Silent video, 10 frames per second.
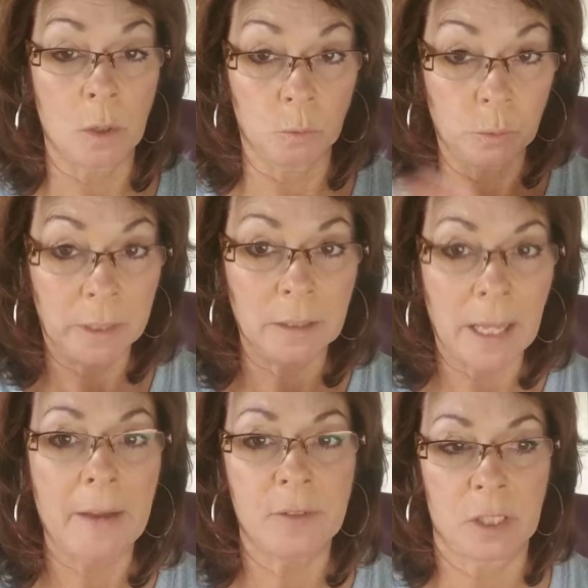a real
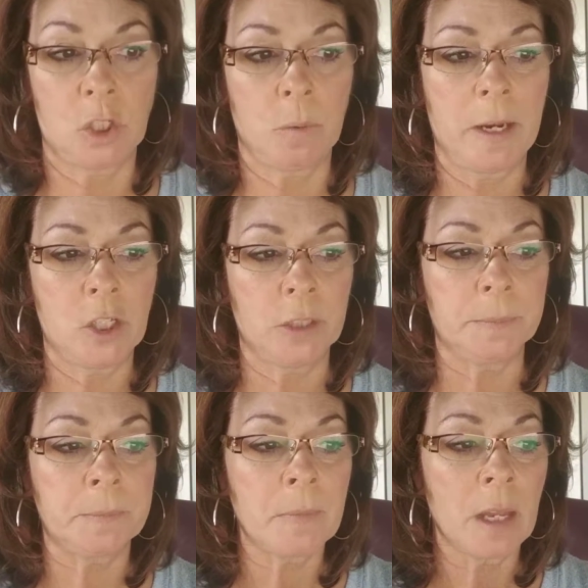life situation
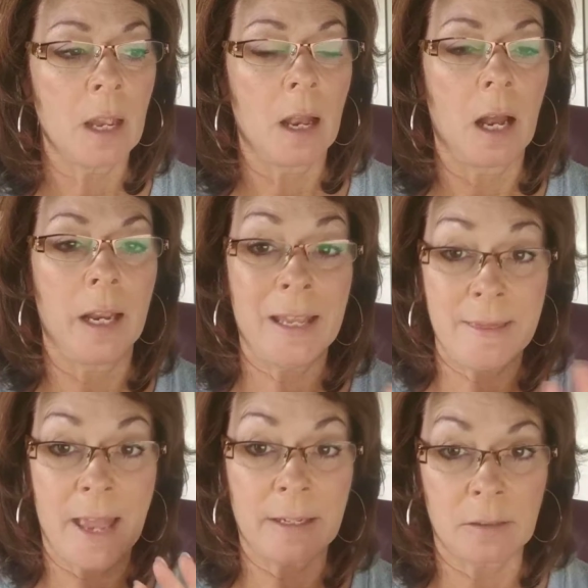in
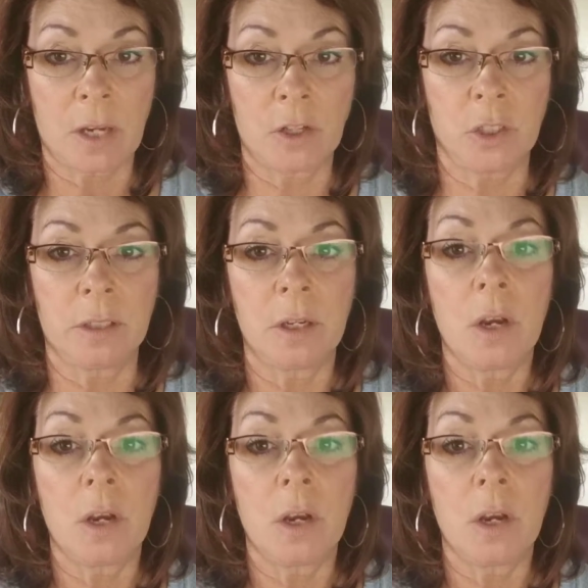that discussion.